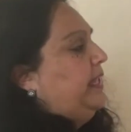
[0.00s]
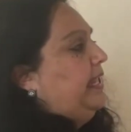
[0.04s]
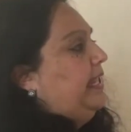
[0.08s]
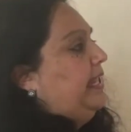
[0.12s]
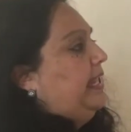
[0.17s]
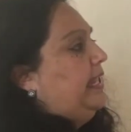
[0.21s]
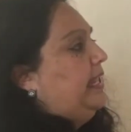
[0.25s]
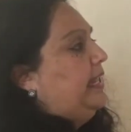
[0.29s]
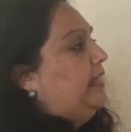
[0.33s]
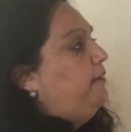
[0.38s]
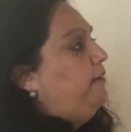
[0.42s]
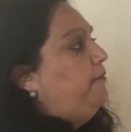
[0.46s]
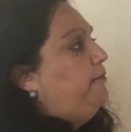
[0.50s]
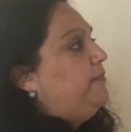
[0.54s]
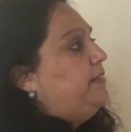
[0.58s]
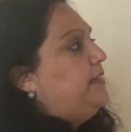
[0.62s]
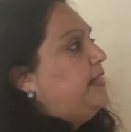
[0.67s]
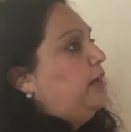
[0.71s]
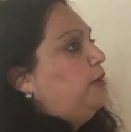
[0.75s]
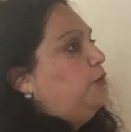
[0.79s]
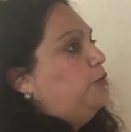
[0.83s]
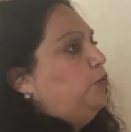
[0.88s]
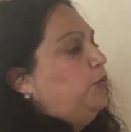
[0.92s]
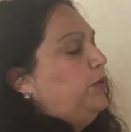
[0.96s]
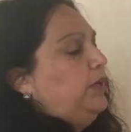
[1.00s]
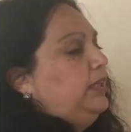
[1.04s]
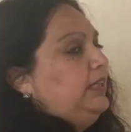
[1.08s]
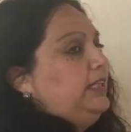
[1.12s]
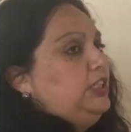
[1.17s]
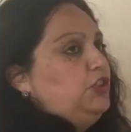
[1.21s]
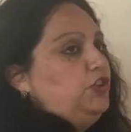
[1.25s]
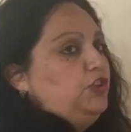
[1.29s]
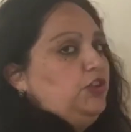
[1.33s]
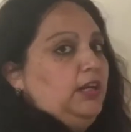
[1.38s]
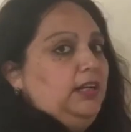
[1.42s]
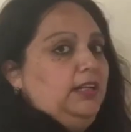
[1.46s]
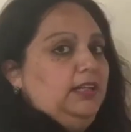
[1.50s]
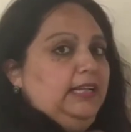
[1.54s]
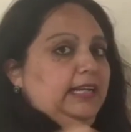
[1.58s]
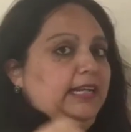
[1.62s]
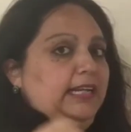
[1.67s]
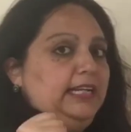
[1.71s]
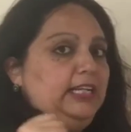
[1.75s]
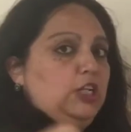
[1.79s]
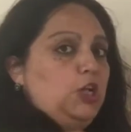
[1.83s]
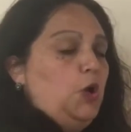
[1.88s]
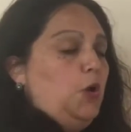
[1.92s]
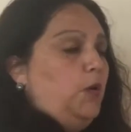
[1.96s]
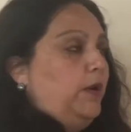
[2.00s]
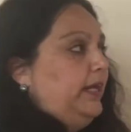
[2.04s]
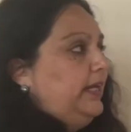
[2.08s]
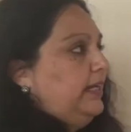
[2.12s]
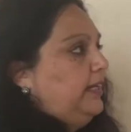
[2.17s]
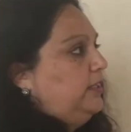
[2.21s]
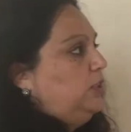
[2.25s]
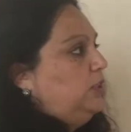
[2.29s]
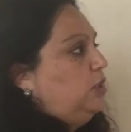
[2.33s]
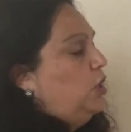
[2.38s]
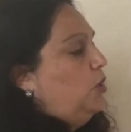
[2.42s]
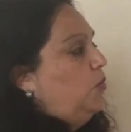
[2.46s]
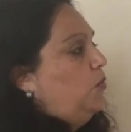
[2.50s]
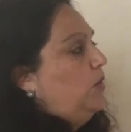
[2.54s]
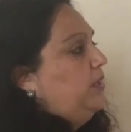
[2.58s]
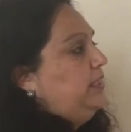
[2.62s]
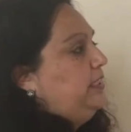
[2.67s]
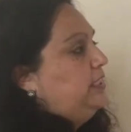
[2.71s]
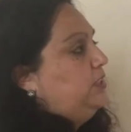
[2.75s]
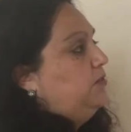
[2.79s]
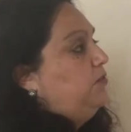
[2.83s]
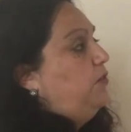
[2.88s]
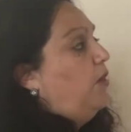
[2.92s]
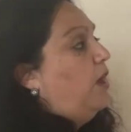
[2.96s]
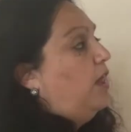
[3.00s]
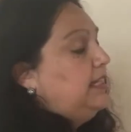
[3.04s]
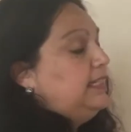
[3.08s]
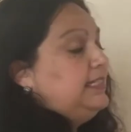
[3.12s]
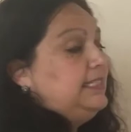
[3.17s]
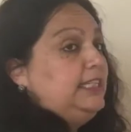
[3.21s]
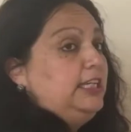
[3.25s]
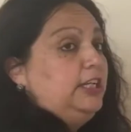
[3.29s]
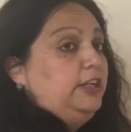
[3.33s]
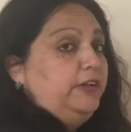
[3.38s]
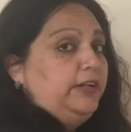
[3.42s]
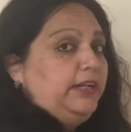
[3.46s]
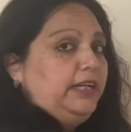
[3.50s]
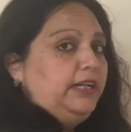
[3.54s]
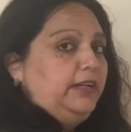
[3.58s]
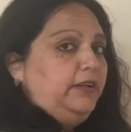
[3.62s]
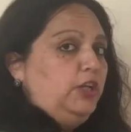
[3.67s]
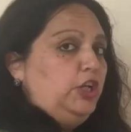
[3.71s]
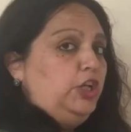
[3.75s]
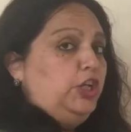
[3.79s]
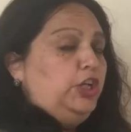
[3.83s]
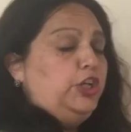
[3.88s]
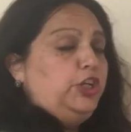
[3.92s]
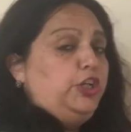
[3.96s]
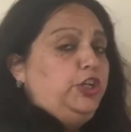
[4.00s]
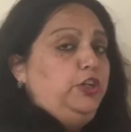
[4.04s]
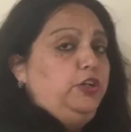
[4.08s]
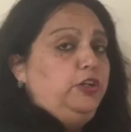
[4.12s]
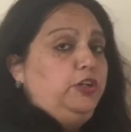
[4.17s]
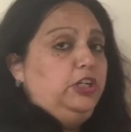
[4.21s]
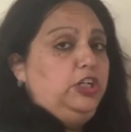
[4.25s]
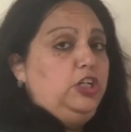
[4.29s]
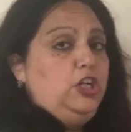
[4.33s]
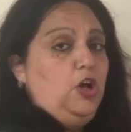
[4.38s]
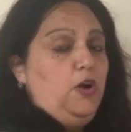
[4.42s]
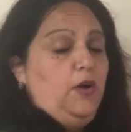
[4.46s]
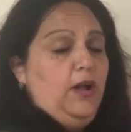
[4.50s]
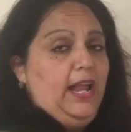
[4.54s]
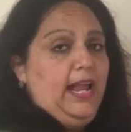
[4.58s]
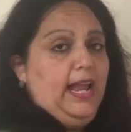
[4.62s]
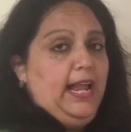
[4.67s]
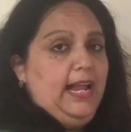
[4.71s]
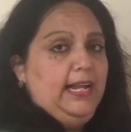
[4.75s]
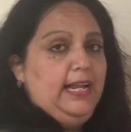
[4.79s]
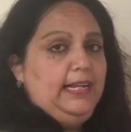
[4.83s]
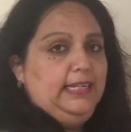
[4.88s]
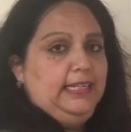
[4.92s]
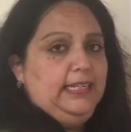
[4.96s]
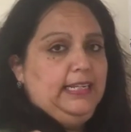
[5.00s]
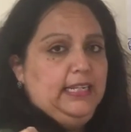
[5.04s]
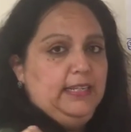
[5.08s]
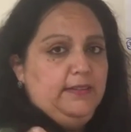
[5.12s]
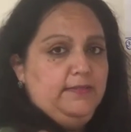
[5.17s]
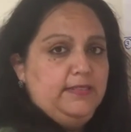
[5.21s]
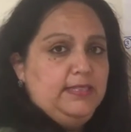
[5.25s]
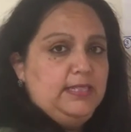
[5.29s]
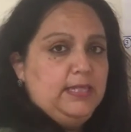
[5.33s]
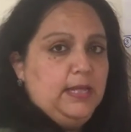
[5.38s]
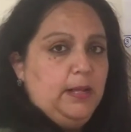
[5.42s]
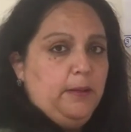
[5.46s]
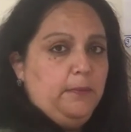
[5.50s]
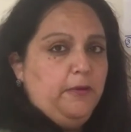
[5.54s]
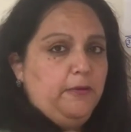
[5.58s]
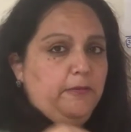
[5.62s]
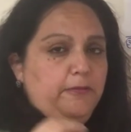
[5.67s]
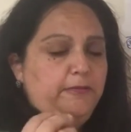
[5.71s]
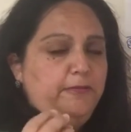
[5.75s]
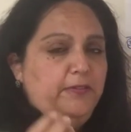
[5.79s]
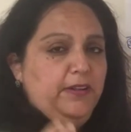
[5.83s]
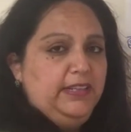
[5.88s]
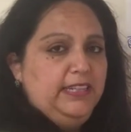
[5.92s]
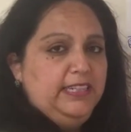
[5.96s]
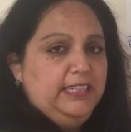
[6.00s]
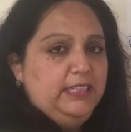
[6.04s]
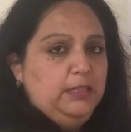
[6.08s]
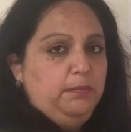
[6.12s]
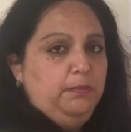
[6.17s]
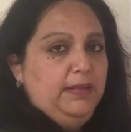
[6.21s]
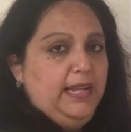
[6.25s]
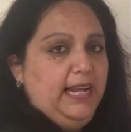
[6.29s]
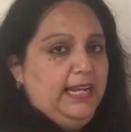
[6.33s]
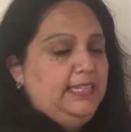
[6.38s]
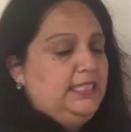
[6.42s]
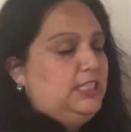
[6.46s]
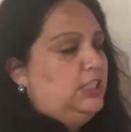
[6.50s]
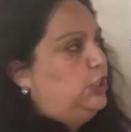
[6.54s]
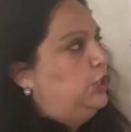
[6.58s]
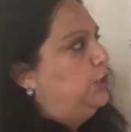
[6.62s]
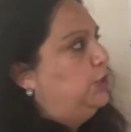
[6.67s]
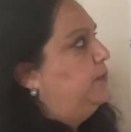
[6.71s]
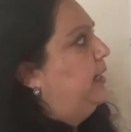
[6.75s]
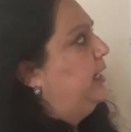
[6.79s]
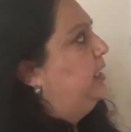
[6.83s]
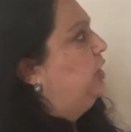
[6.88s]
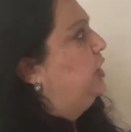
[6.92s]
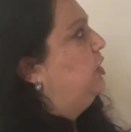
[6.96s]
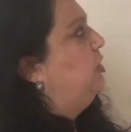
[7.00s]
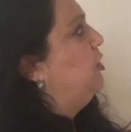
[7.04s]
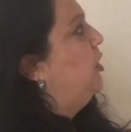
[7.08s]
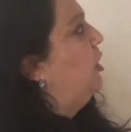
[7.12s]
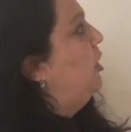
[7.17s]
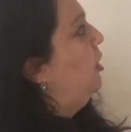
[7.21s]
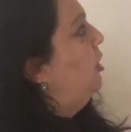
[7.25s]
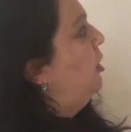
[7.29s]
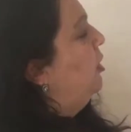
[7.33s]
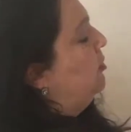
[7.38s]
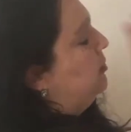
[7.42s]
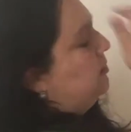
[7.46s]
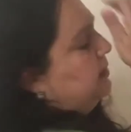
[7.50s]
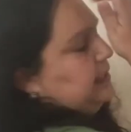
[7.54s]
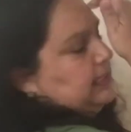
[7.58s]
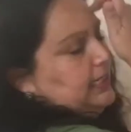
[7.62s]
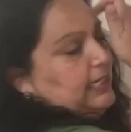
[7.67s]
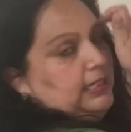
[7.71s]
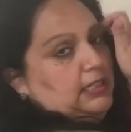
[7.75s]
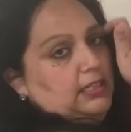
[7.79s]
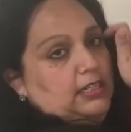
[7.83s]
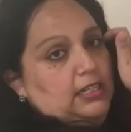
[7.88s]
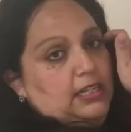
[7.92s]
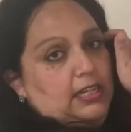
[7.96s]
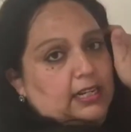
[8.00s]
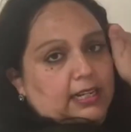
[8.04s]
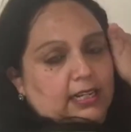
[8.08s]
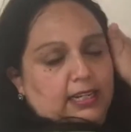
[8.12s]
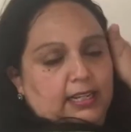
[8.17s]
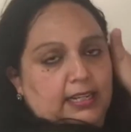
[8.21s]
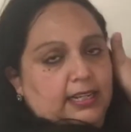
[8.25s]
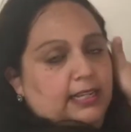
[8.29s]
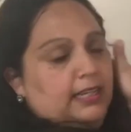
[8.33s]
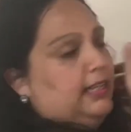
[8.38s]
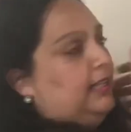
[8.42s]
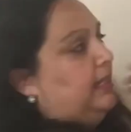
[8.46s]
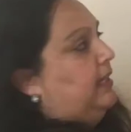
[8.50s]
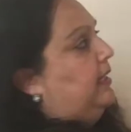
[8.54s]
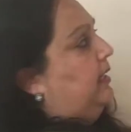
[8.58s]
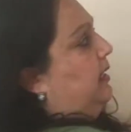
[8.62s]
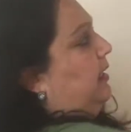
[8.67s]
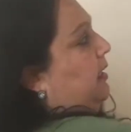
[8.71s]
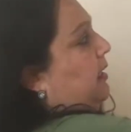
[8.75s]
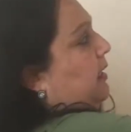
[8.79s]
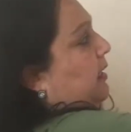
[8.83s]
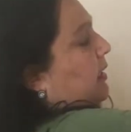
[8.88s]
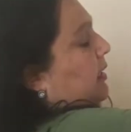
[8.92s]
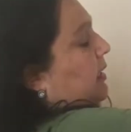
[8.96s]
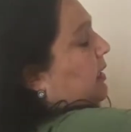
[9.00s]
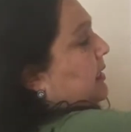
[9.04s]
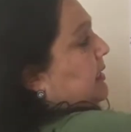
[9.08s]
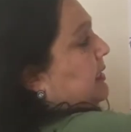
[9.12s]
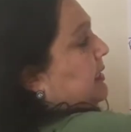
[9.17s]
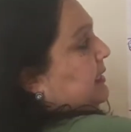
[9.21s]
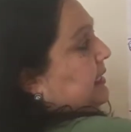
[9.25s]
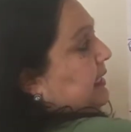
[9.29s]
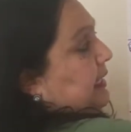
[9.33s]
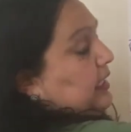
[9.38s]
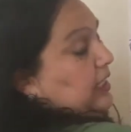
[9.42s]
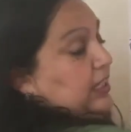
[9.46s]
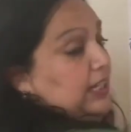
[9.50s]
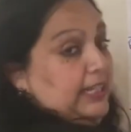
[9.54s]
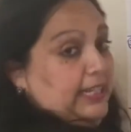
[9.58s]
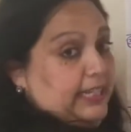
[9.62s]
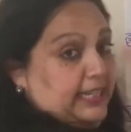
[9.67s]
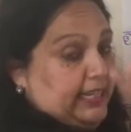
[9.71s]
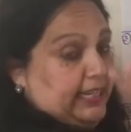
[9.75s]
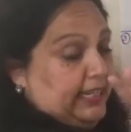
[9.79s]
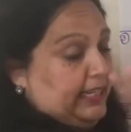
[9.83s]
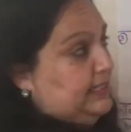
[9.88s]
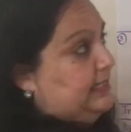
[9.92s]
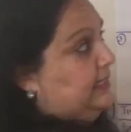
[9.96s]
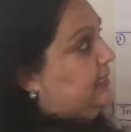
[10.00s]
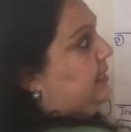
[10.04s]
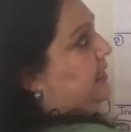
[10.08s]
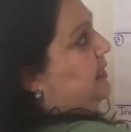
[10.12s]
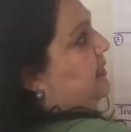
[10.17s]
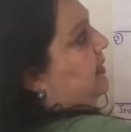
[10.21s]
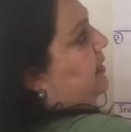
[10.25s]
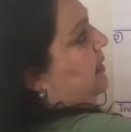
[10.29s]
If they're really struggling and knowing no one is volunteering, you could go ahead and give some fill in the blank situations. Oh, see, look, kids,